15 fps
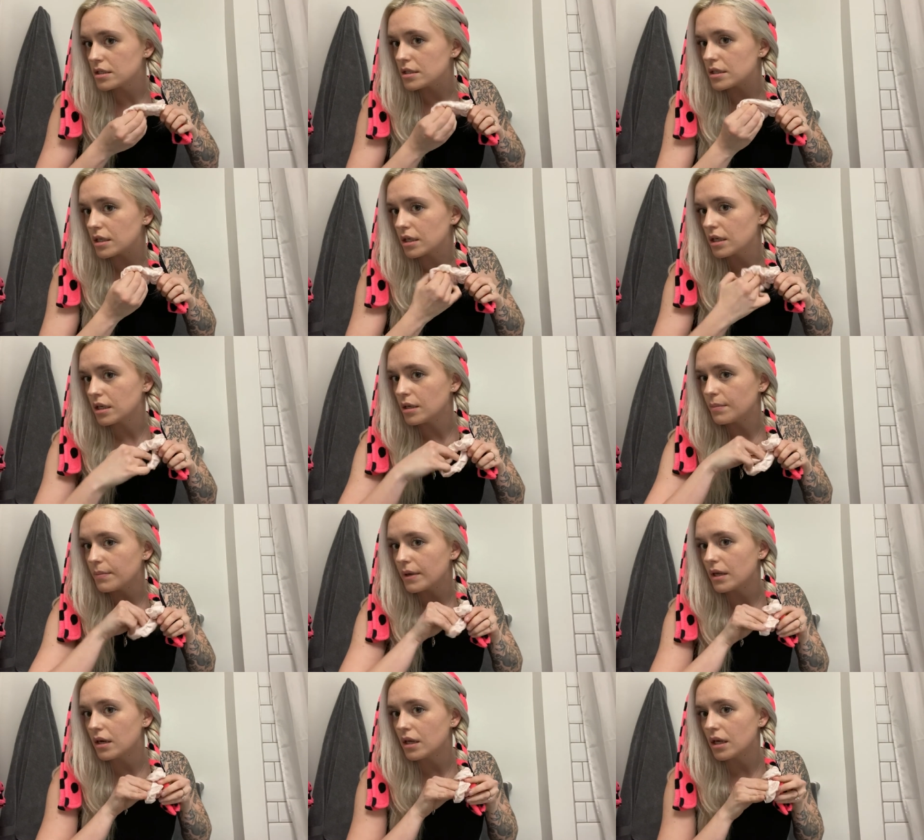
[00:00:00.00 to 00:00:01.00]
to keep
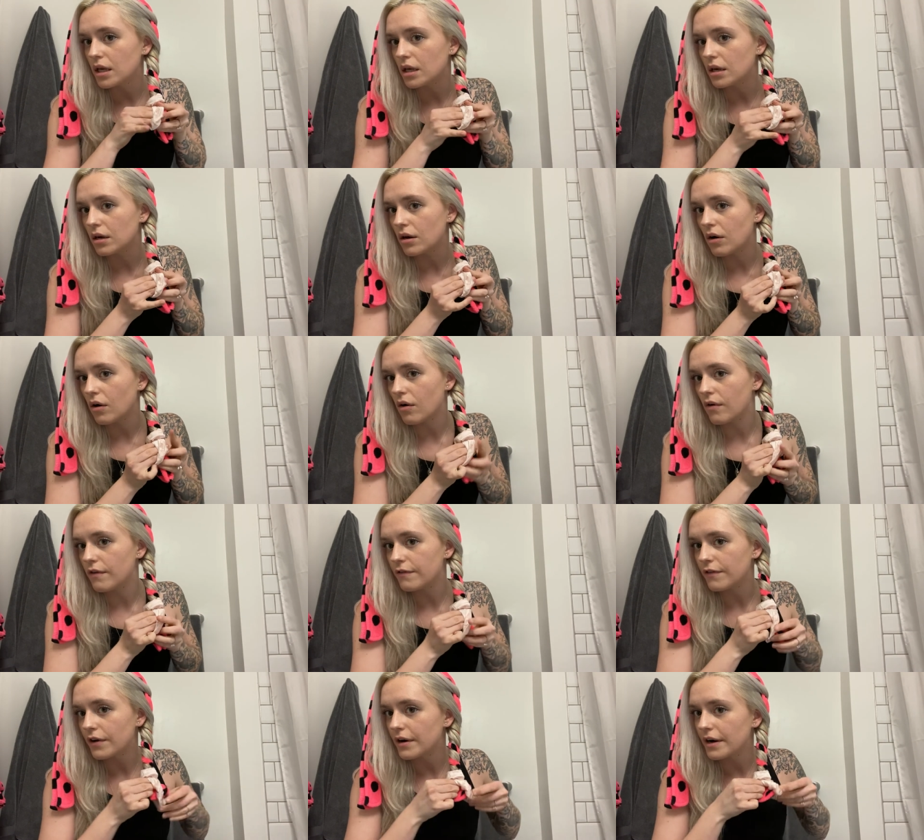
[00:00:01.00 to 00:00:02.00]
it in
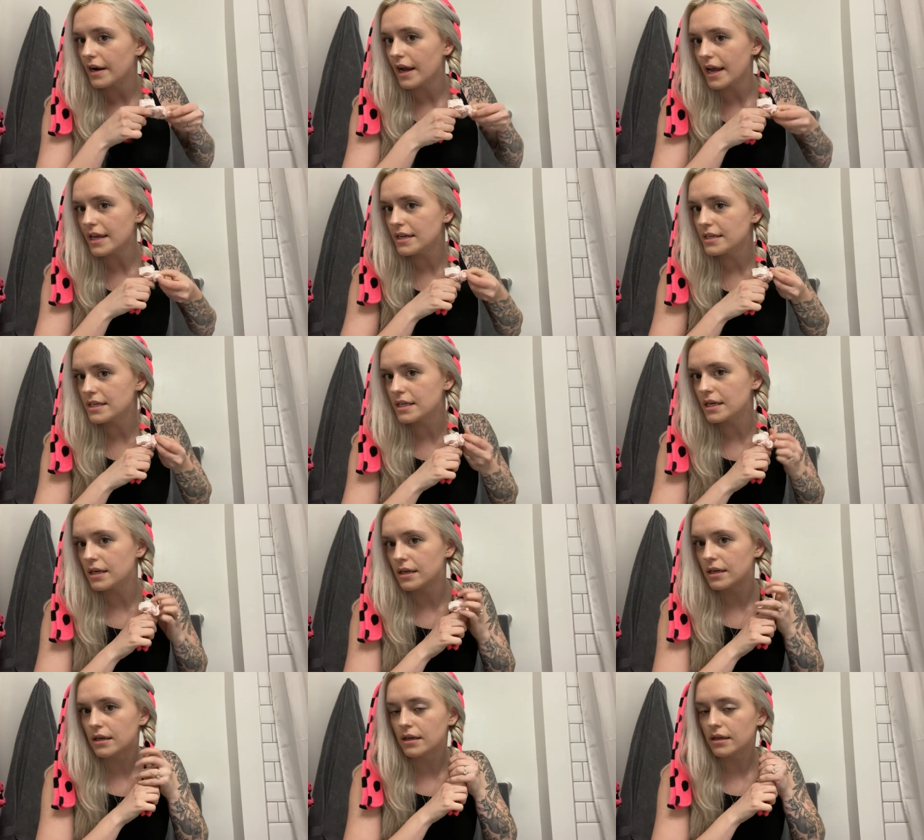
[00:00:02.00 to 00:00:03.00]
overnight.
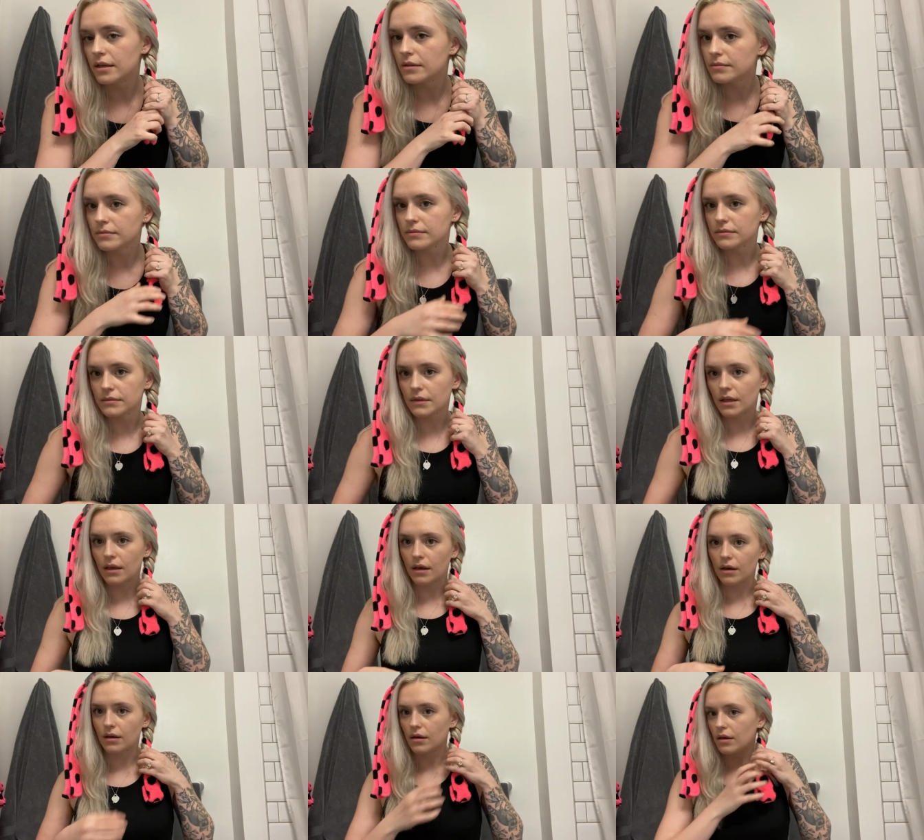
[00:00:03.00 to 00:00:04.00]

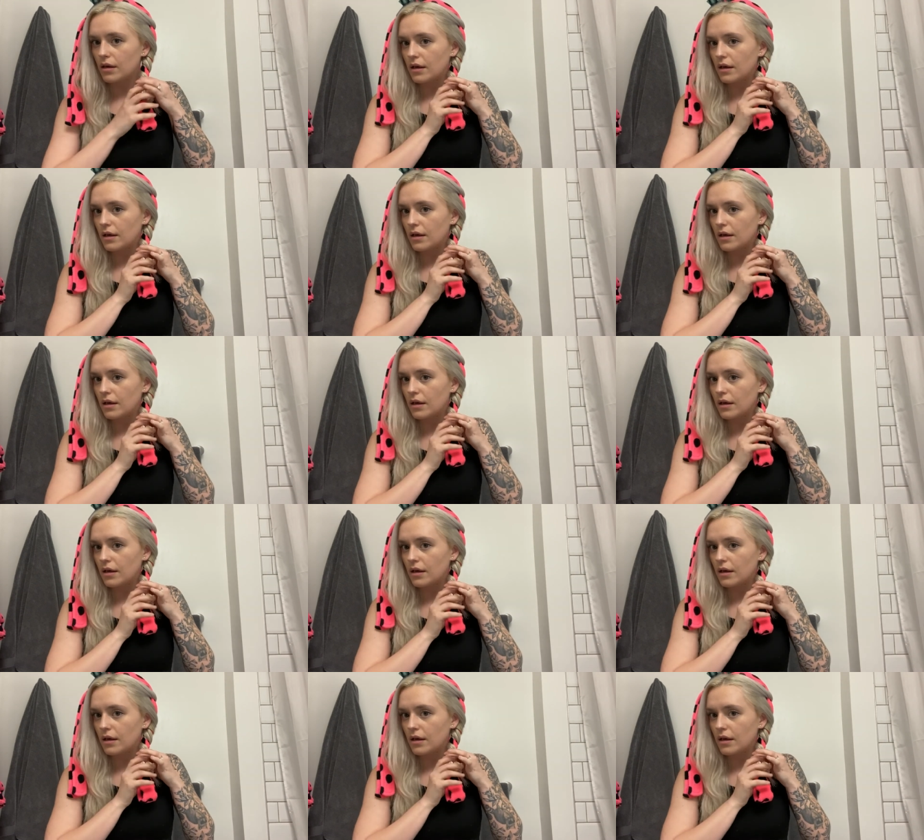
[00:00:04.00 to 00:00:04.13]
Okay,